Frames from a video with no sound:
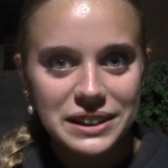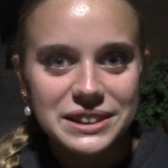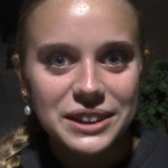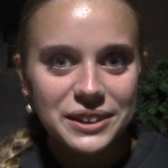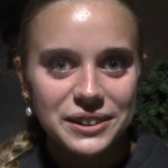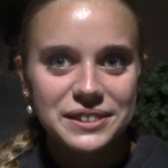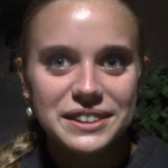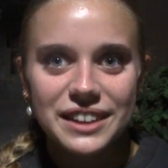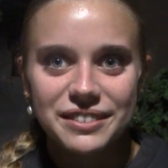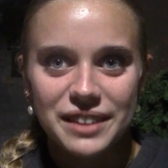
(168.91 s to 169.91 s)
so
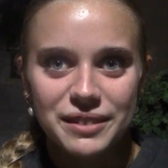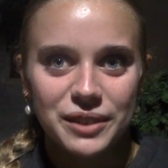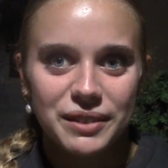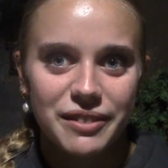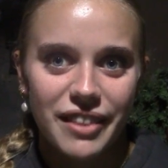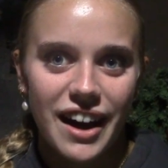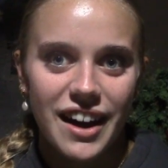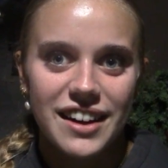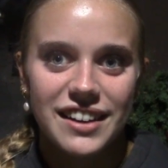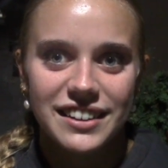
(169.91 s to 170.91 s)
definitely have a little bit of
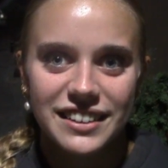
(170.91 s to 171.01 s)
that